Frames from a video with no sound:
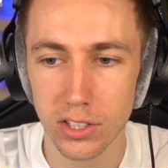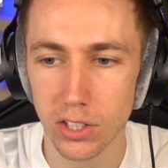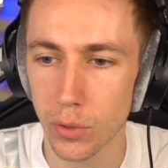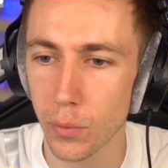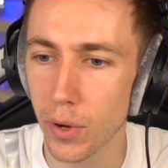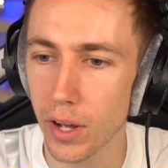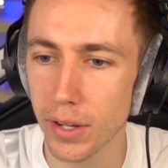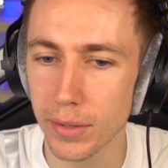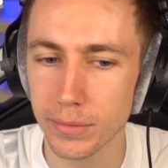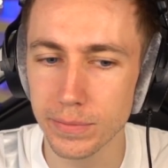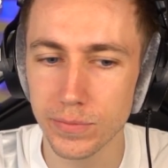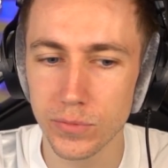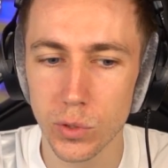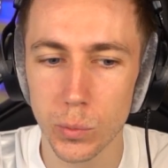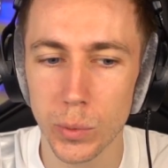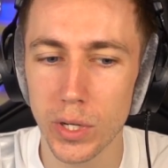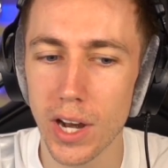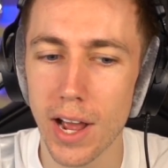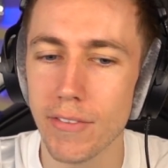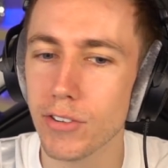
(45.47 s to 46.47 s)
You know what?
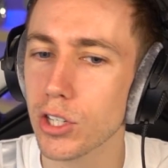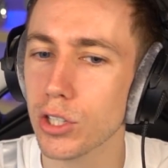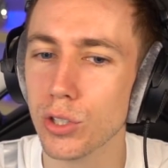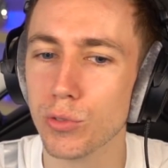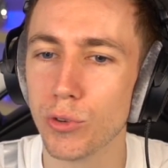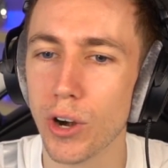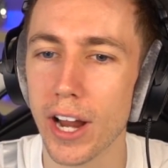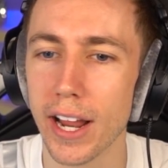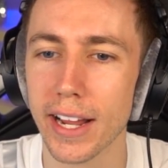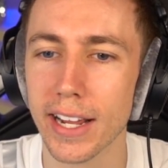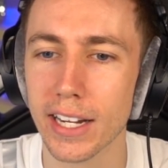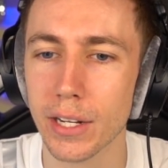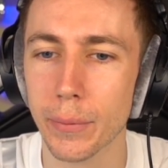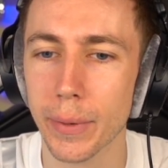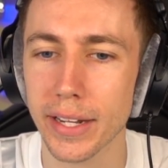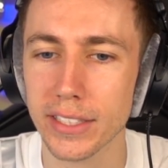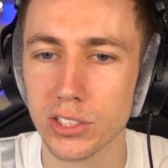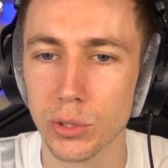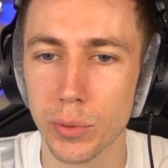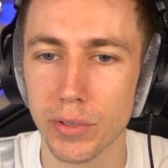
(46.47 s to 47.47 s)
We don't have a good rating
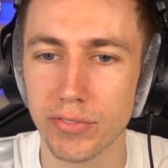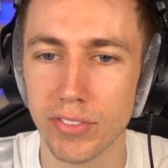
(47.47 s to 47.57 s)
anyway, so we're